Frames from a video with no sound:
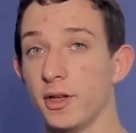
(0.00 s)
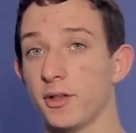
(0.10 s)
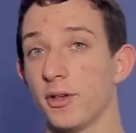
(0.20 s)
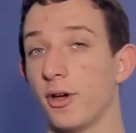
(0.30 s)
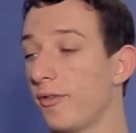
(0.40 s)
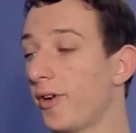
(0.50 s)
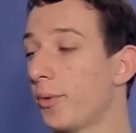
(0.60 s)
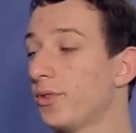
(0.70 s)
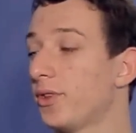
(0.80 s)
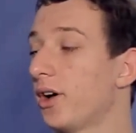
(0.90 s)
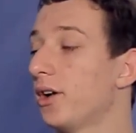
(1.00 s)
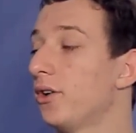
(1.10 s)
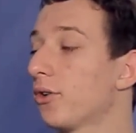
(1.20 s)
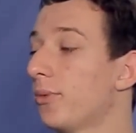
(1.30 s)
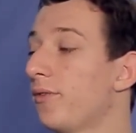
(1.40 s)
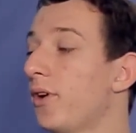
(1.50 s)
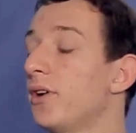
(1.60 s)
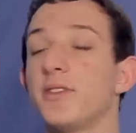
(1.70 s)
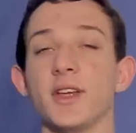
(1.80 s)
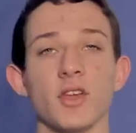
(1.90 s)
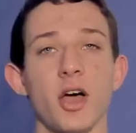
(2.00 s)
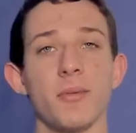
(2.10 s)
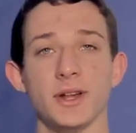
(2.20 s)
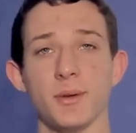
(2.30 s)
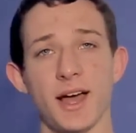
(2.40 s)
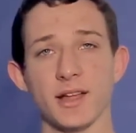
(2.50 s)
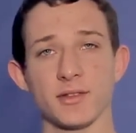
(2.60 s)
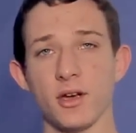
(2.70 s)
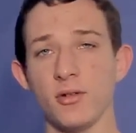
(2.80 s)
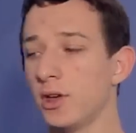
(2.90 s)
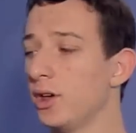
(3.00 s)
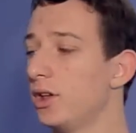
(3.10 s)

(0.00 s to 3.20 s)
So if I wanted to unlock my phone, instead of typing in a passcode,